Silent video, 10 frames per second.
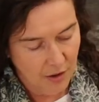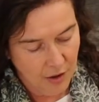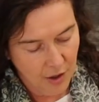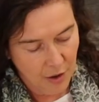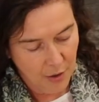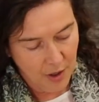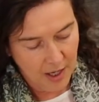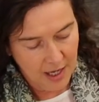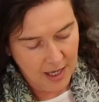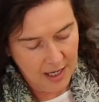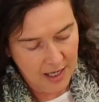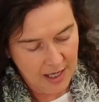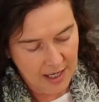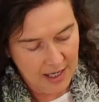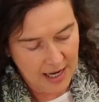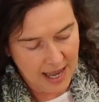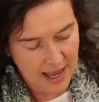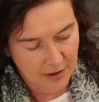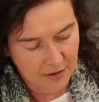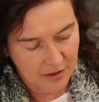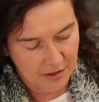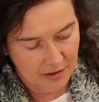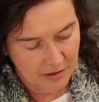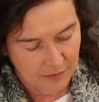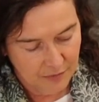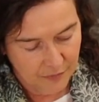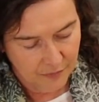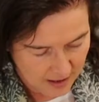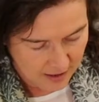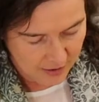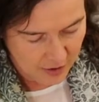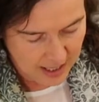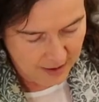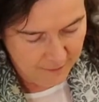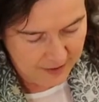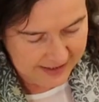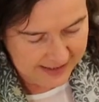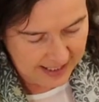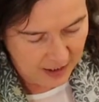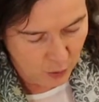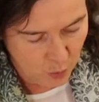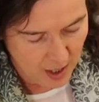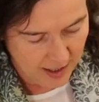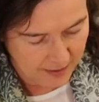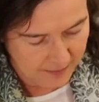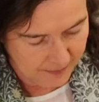go in and out. So every second one